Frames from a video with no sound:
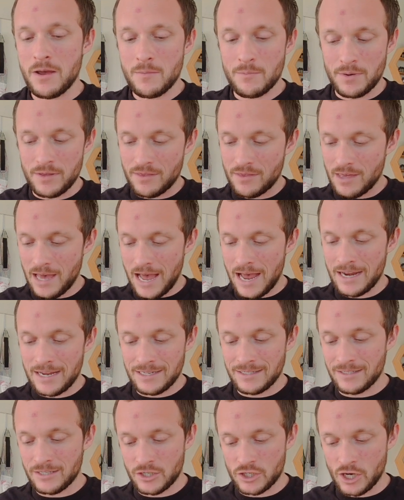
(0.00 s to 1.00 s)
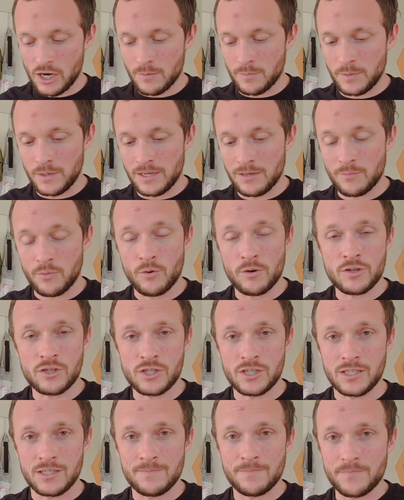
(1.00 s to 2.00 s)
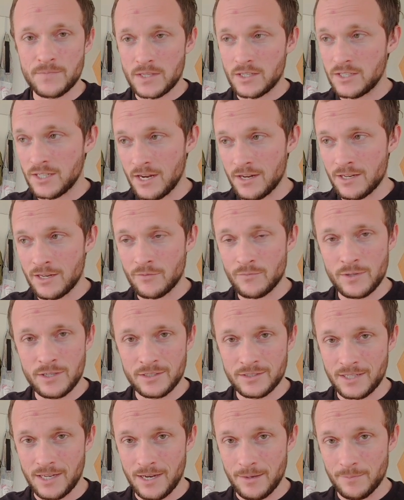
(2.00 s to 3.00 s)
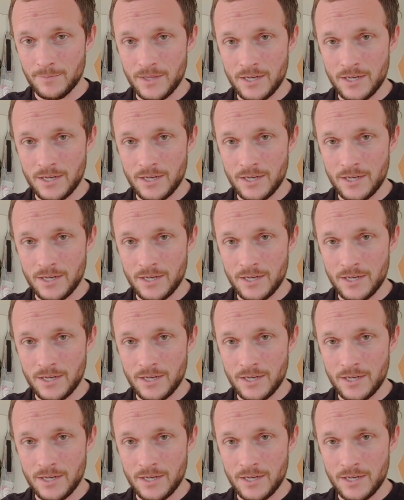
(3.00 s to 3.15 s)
But that is the sharpening portion done in real time.